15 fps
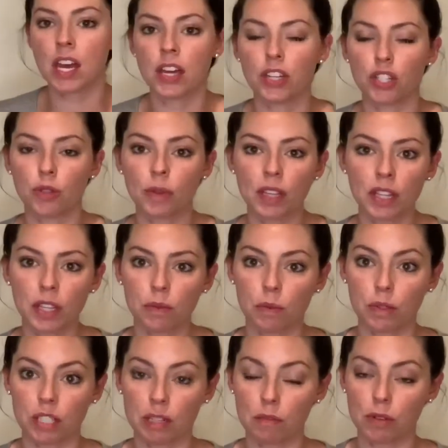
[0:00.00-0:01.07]
Doing this will
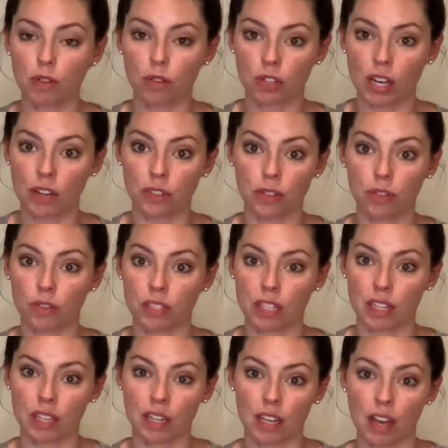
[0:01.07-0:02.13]
deepen your child's
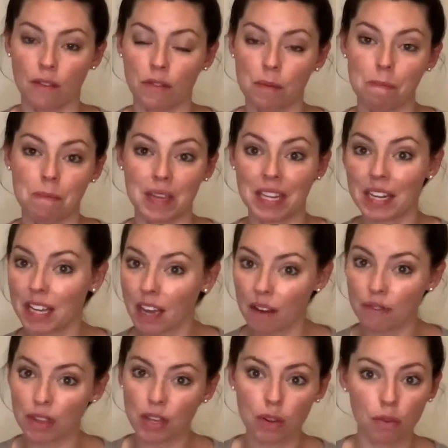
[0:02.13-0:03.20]
understanding of the meaning of
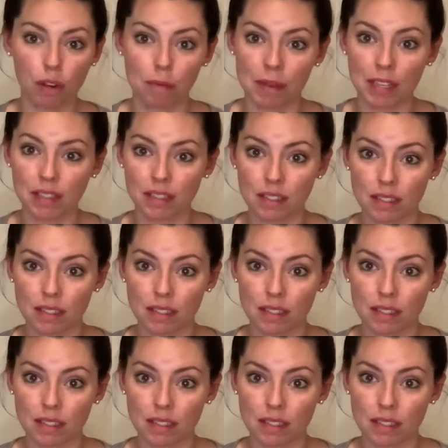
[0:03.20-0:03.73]
the agreements.